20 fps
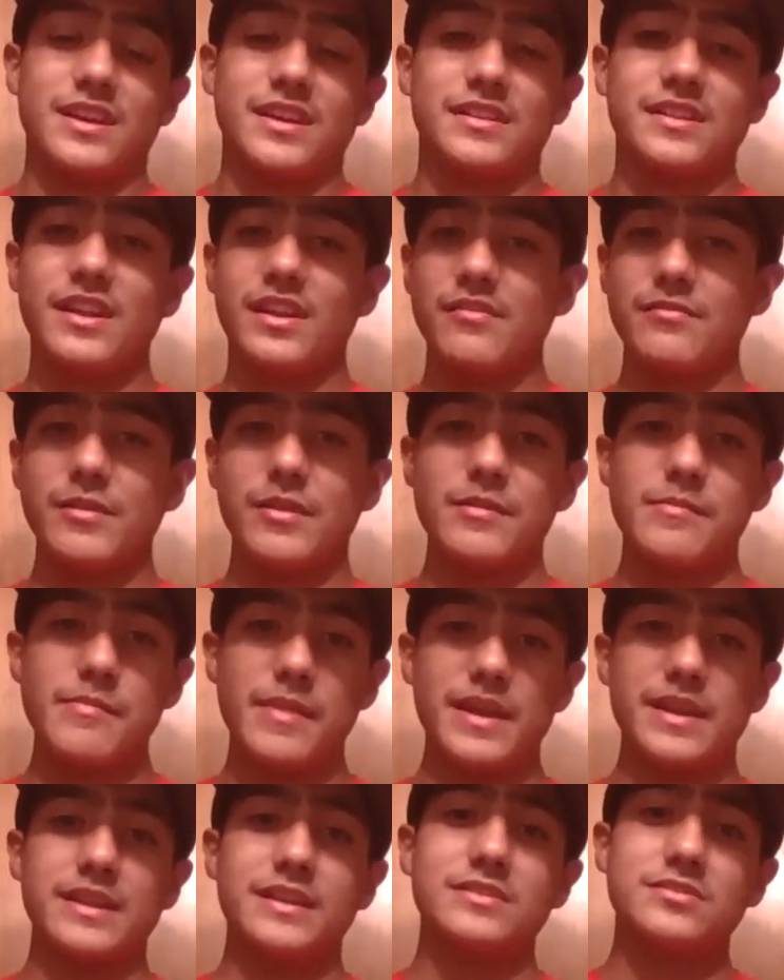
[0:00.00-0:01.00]
There have been
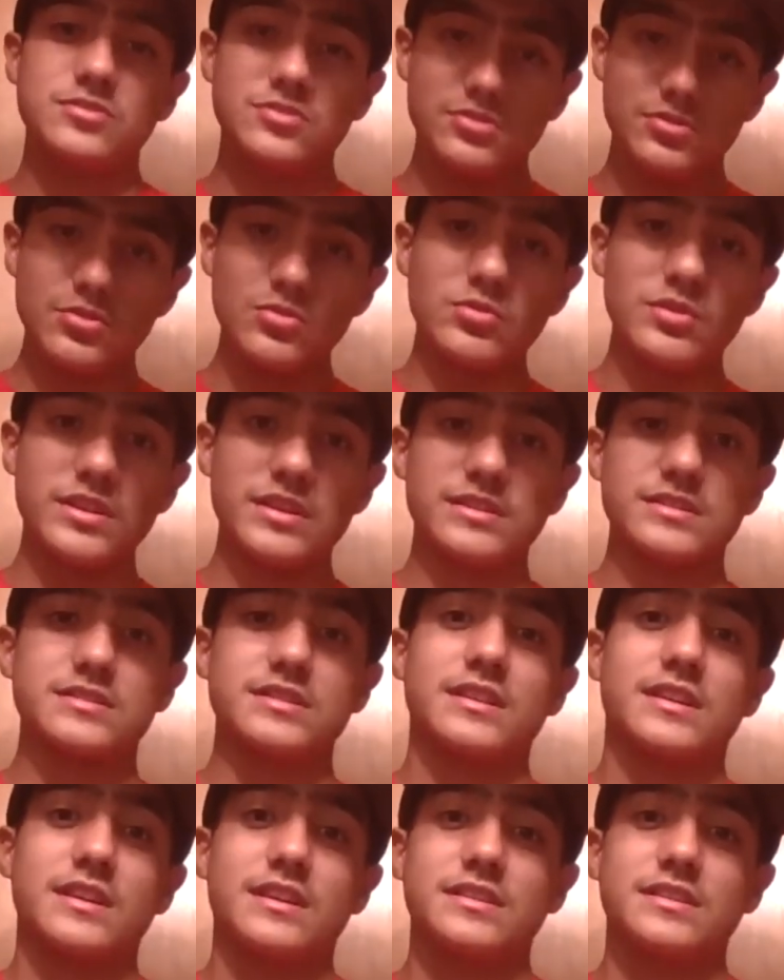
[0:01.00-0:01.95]
many students,